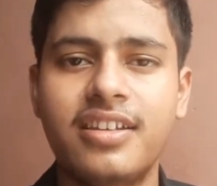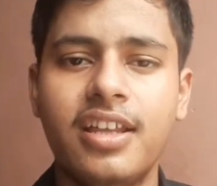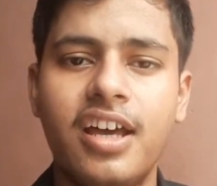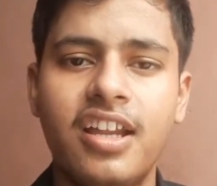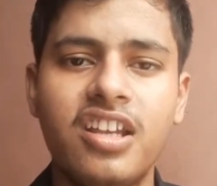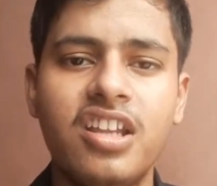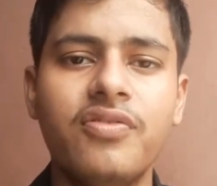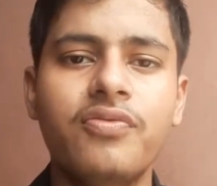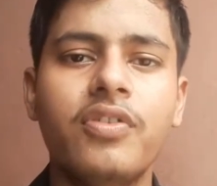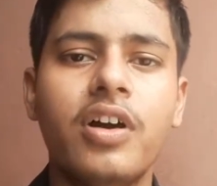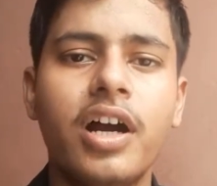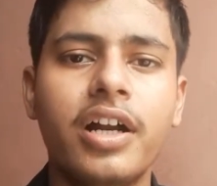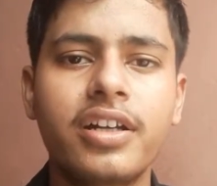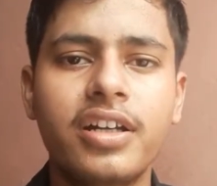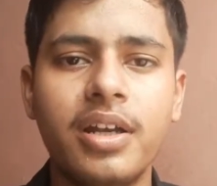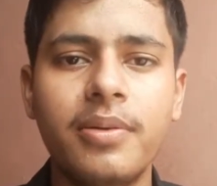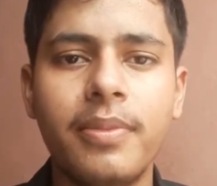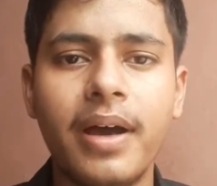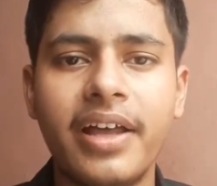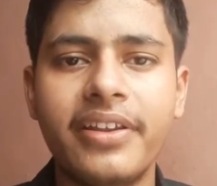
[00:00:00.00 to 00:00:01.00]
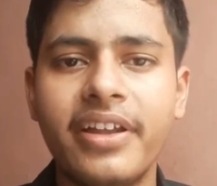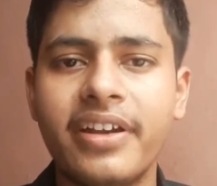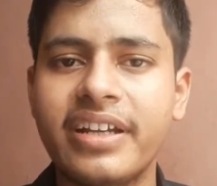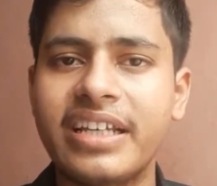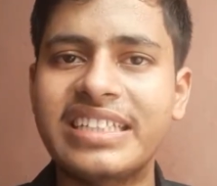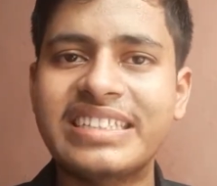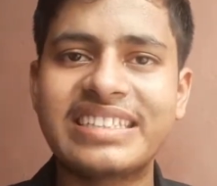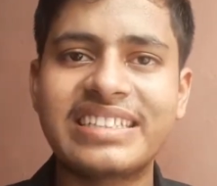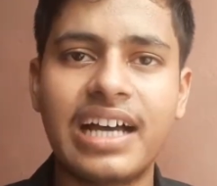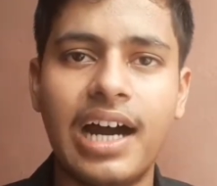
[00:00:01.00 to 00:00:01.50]
Then the work done by the
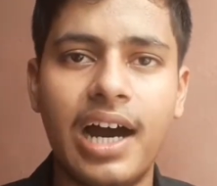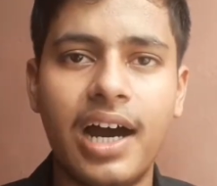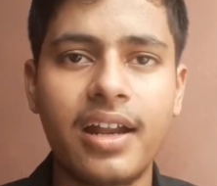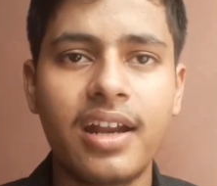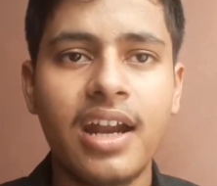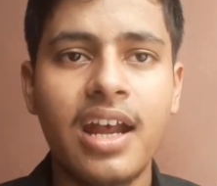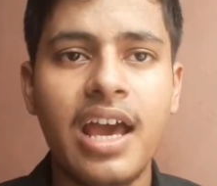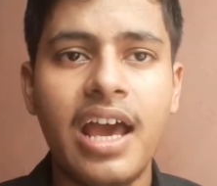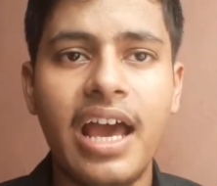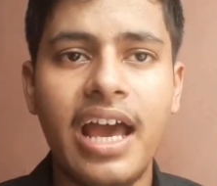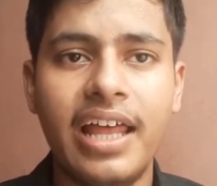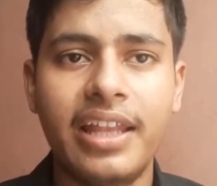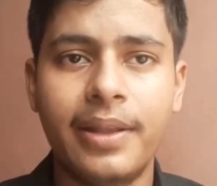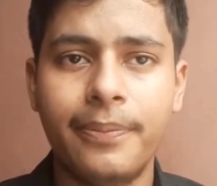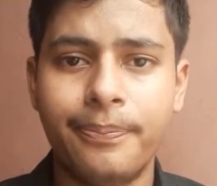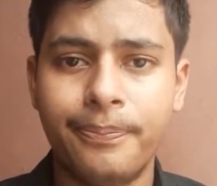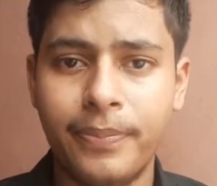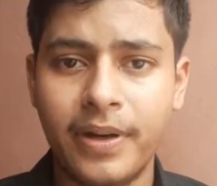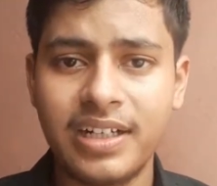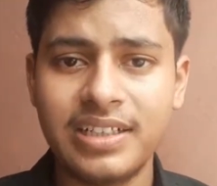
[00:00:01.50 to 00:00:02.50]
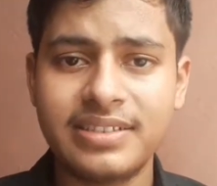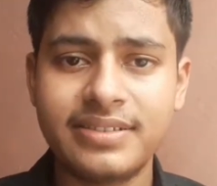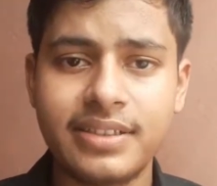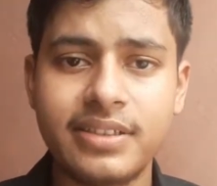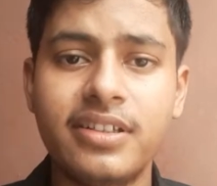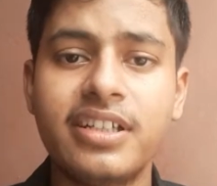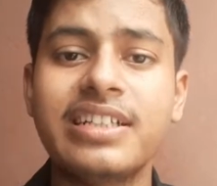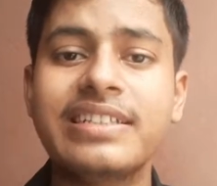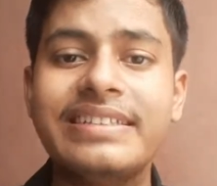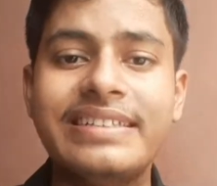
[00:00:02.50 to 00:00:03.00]
race car and the
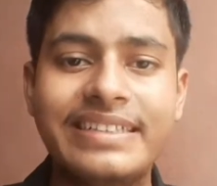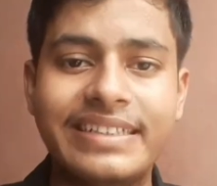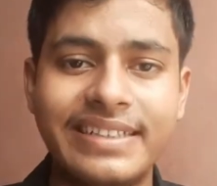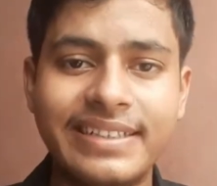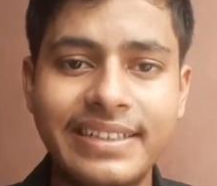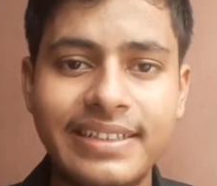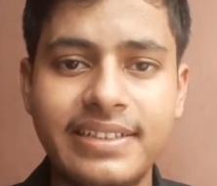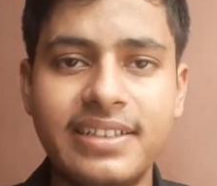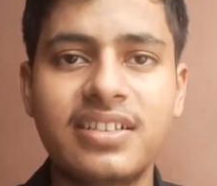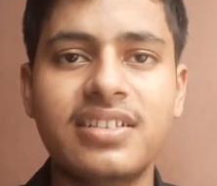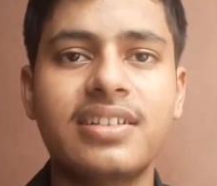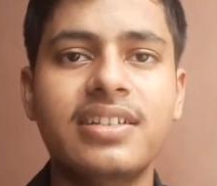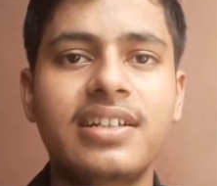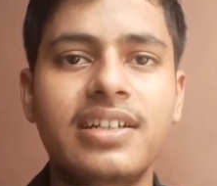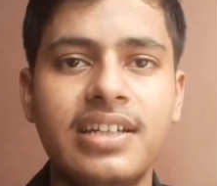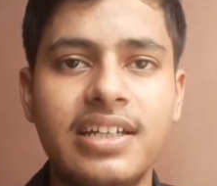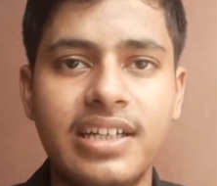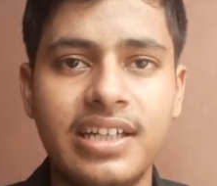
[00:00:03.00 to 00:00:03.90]
person that is sitting in it